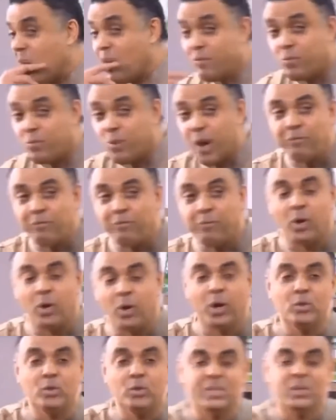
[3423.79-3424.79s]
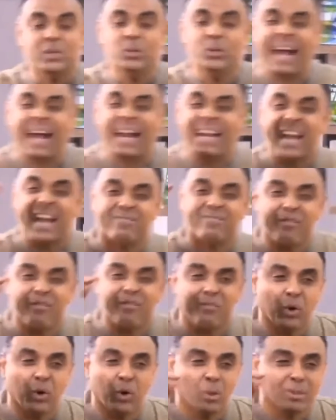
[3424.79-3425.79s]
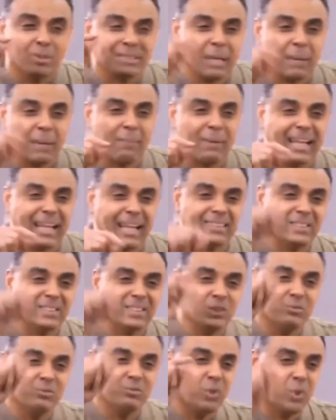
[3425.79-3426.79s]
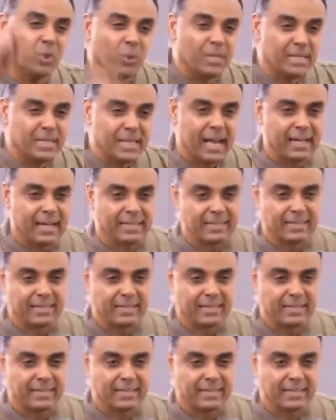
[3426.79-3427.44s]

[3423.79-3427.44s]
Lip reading: you are following, you see, you can never follow somebody until you follow his heart.